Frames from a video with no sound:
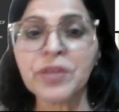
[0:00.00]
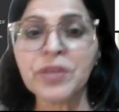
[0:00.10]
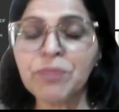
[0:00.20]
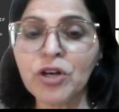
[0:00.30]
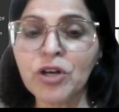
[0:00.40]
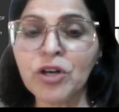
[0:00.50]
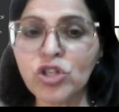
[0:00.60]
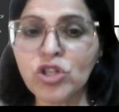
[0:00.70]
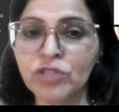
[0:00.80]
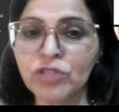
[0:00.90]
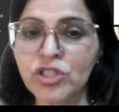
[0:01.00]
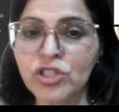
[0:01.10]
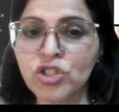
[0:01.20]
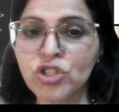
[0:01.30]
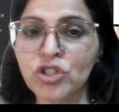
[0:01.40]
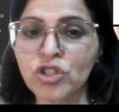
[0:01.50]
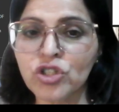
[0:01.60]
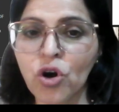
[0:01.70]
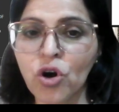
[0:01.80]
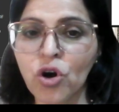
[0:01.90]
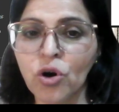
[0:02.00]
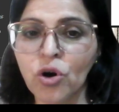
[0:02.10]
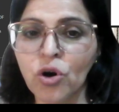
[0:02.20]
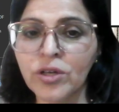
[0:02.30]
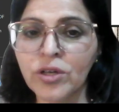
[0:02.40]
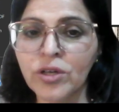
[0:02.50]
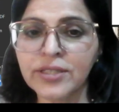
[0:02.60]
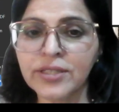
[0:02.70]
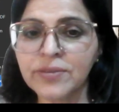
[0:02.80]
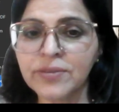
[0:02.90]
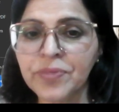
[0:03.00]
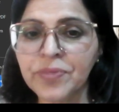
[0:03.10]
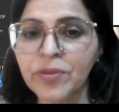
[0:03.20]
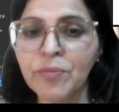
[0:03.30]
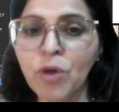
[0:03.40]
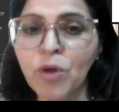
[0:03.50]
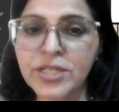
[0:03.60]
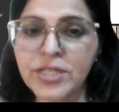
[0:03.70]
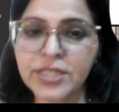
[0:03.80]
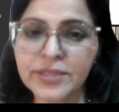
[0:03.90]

Because of the strong bond.